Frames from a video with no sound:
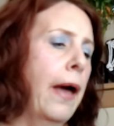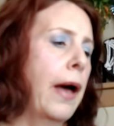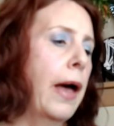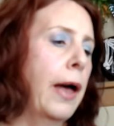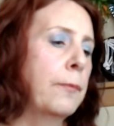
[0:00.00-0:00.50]

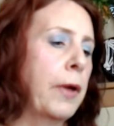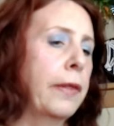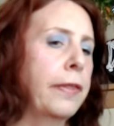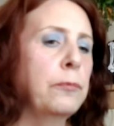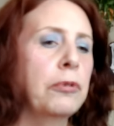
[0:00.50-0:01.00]
Um, I
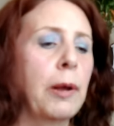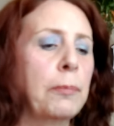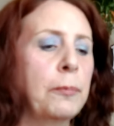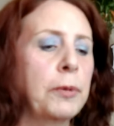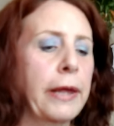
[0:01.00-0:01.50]
think
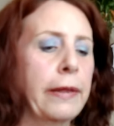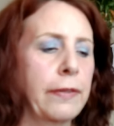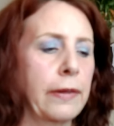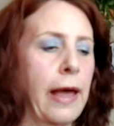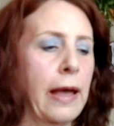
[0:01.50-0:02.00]
probably
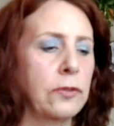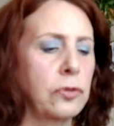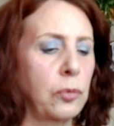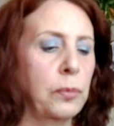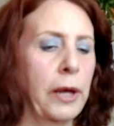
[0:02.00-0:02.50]
the
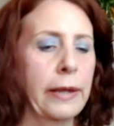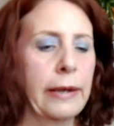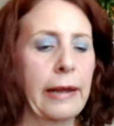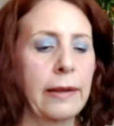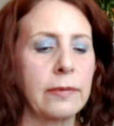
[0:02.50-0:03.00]
last one
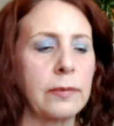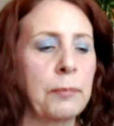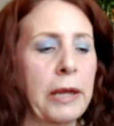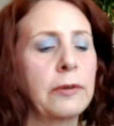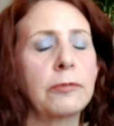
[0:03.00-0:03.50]
is
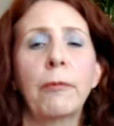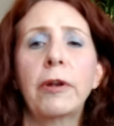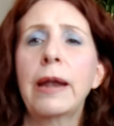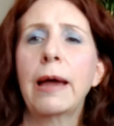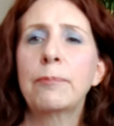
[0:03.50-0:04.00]

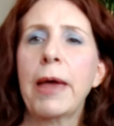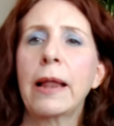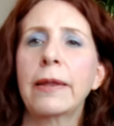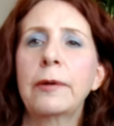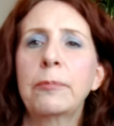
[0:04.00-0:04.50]
Midnight
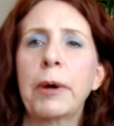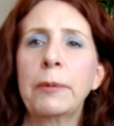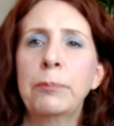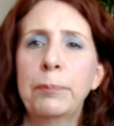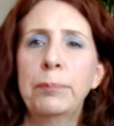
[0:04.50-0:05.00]
Palette
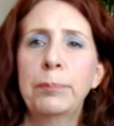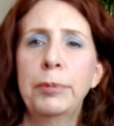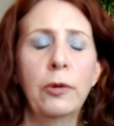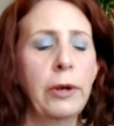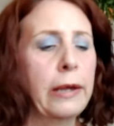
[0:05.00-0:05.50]
by
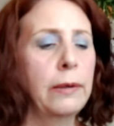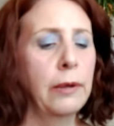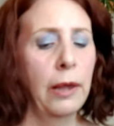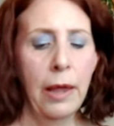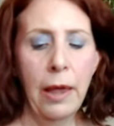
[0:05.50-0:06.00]
Beauty